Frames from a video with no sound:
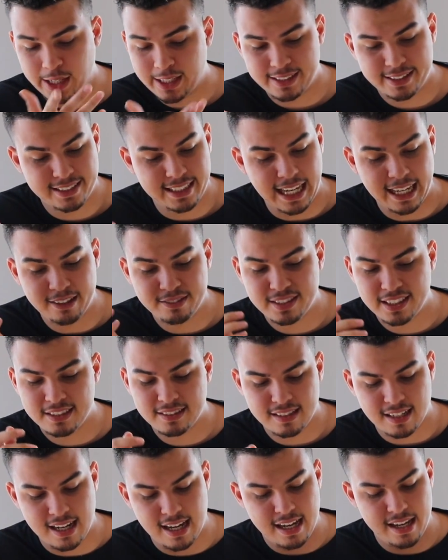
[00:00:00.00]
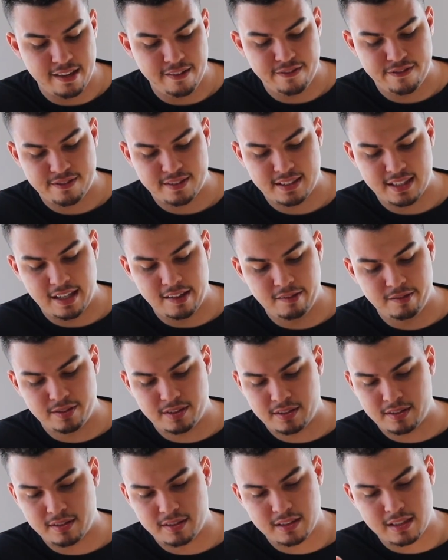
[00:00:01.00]
saves his life,
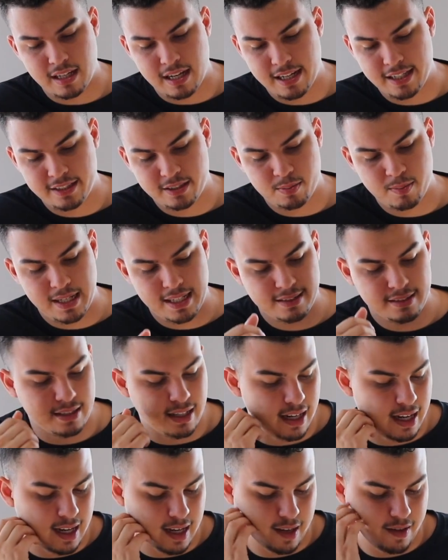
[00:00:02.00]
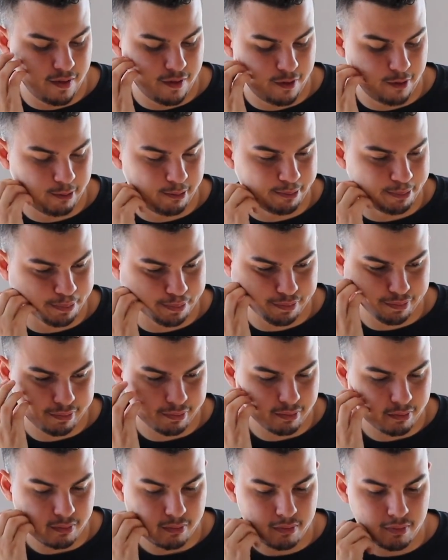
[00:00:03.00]
saves Iceman's life,
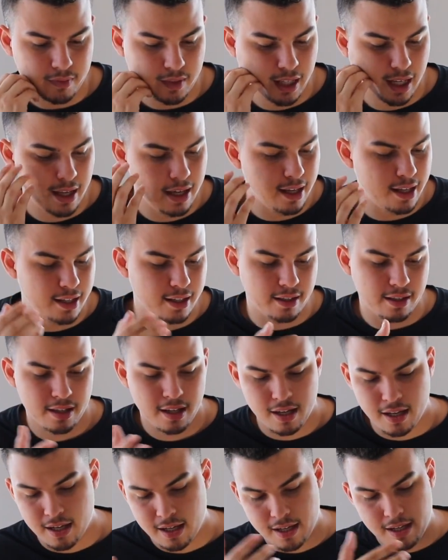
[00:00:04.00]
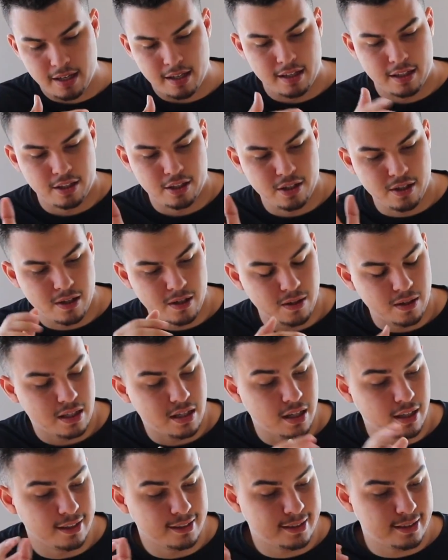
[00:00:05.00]
and, you know,
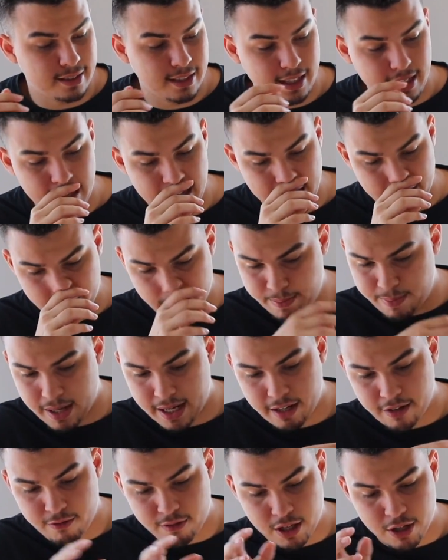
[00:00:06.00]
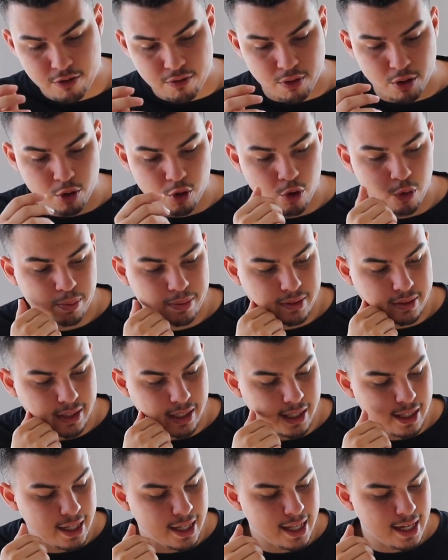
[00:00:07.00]
cutscene, everybody regroups,
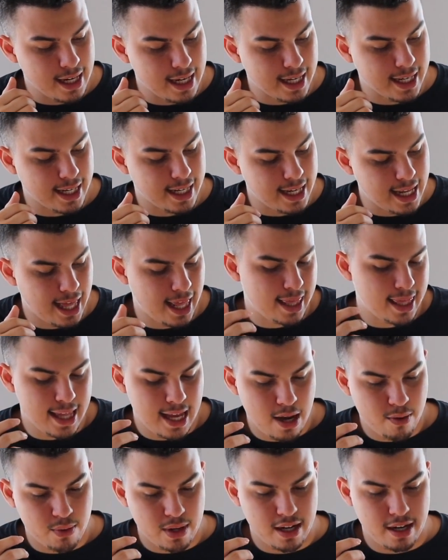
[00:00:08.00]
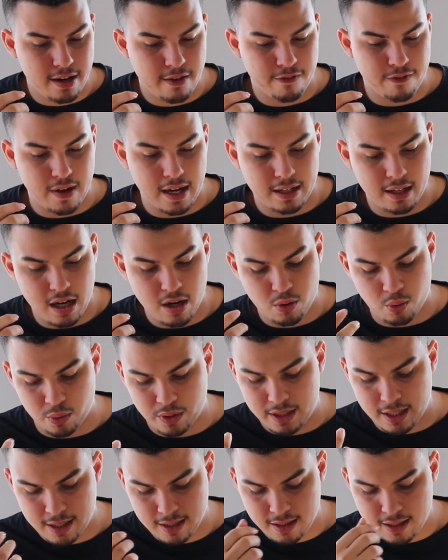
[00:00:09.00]
they like, we need to find out who
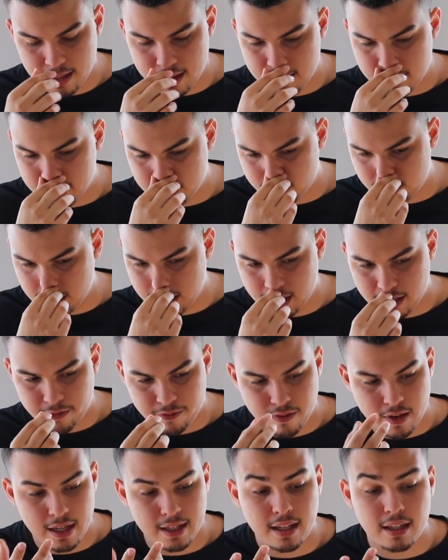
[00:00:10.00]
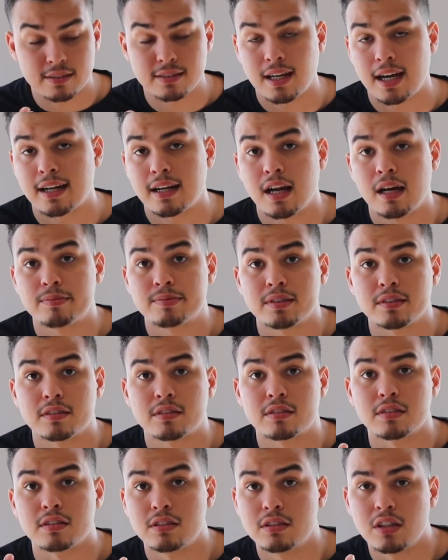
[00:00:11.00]
did this, we need to find out Cyclops
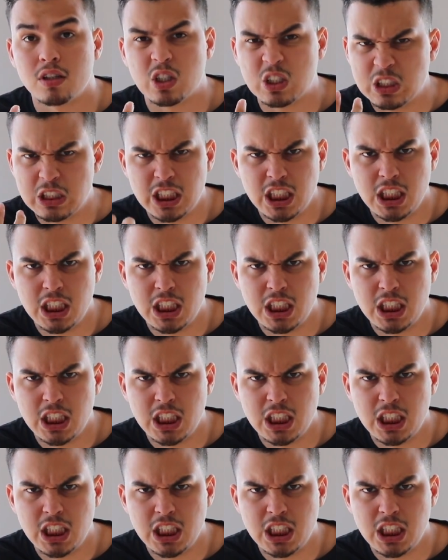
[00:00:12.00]
is, you know,